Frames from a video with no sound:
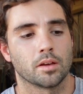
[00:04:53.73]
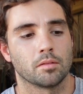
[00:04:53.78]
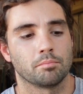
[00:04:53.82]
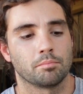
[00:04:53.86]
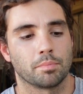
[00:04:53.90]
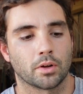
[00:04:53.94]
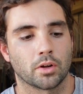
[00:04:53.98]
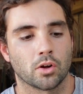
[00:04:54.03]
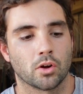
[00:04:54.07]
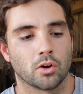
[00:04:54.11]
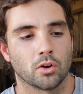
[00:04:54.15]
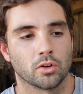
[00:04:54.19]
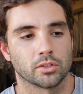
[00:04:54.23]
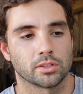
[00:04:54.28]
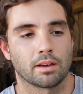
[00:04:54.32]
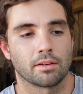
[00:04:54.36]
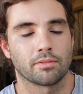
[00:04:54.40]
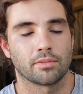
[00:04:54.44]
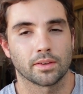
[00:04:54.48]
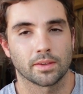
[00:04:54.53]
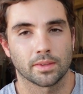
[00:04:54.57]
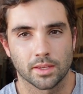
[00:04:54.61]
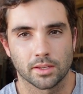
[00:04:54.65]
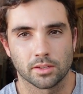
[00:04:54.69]
because I
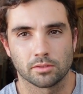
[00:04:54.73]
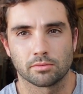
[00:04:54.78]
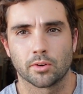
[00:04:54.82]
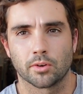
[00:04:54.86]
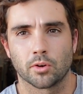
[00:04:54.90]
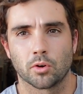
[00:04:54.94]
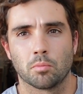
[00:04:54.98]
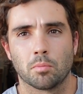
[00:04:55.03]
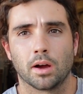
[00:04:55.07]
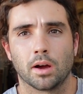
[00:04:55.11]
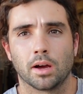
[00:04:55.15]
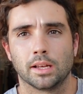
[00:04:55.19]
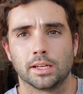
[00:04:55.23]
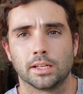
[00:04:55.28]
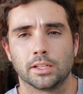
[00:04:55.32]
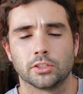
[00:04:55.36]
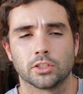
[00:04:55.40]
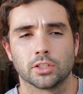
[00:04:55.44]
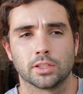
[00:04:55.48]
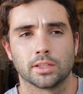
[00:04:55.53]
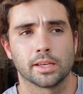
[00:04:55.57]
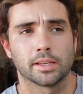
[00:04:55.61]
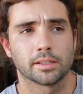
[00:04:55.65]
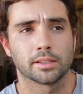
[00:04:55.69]
think there's real mileage
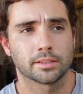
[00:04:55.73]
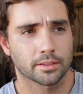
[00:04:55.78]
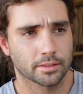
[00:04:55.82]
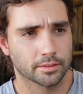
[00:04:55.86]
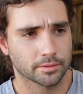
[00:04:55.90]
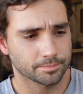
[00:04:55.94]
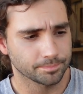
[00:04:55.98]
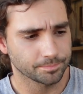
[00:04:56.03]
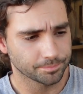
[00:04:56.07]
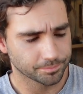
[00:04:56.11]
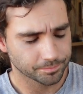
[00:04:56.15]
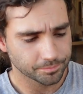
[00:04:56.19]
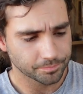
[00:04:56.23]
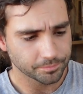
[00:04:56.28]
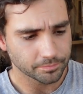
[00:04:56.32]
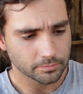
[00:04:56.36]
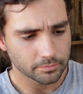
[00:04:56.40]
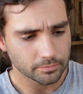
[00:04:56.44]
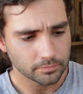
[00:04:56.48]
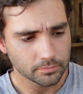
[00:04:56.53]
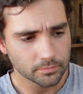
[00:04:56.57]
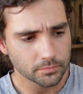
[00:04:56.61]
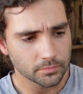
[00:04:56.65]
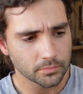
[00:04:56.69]
in this.
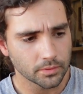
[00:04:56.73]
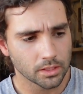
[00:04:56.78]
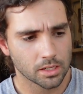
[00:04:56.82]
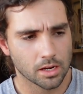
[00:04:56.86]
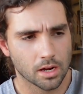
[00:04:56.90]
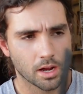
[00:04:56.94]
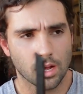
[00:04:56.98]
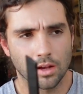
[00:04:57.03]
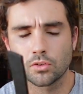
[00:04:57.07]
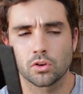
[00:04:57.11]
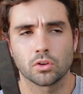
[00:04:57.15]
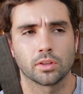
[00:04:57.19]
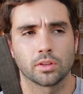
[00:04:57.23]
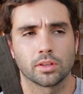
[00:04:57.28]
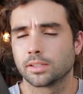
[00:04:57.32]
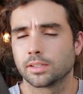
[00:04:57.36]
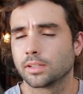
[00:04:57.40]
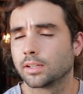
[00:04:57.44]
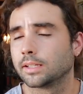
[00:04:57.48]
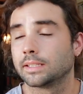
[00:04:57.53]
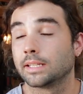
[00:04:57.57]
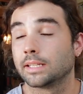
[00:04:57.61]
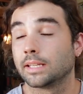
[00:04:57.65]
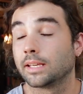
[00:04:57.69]
I've got this
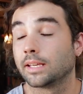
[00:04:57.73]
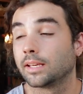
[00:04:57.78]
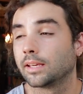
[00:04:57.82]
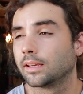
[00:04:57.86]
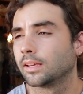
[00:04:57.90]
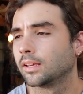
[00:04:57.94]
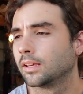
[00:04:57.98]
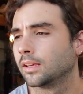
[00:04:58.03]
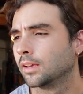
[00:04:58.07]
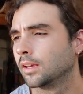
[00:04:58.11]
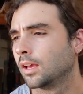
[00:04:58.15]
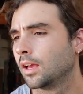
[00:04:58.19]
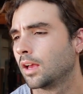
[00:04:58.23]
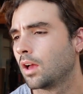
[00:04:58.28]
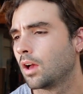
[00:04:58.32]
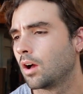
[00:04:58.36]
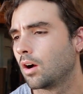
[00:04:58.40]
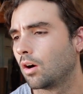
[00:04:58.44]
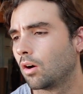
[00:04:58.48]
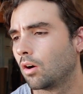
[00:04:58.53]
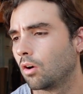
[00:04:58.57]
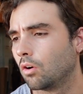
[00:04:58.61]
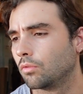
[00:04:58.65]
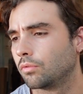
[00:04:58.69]
idea
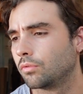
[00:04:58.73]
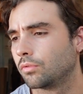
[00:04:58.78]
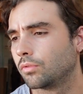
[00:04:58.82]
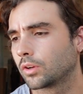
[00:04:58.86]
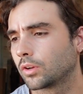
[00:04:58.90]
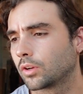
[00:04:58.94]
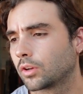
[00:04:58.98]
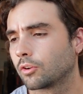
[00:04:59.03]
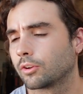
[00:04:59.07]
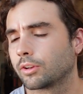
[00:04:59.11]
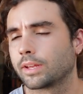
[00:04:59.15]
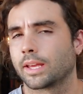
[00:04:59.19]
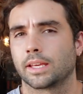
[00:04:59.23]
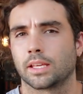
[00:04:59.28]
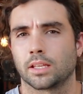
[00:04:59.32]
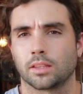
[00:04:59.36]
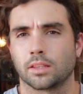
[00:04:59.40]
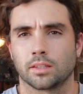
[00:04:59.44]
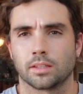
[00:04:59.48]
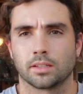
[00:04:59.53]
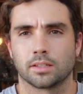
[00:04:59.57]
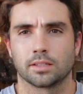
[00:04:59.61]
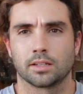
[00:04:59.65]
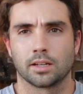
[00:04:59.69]
of creating
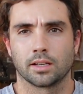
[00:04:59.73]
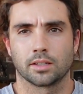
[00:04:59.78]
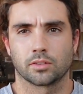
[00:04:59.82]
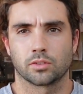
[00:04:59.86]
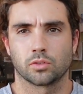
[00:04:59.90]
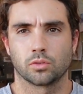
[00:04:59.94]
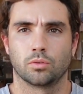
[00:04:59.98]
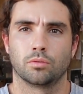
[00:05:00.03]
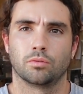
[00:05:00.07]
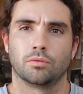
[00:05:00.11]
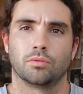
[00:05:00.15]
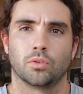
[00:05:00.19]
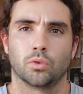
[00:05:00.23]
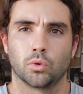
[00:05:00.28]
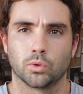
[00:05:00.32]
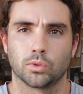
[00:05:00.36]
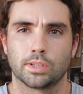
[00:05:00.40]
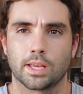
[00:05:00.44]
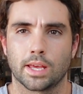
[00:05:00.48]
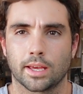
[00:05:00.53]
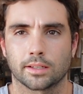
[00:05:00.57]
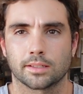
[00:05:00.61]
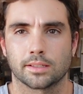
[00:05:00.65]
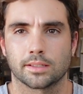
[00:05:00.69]
this like sort of
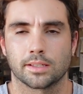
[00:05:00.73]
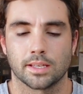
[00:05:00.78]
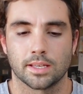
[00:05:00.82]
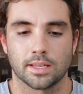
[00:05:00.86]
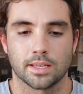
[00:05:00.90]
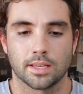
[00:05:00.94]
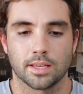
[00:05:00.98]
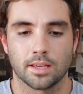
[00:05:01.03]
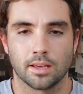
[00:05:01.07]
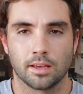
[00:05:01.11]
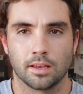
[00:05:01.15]
vortex-y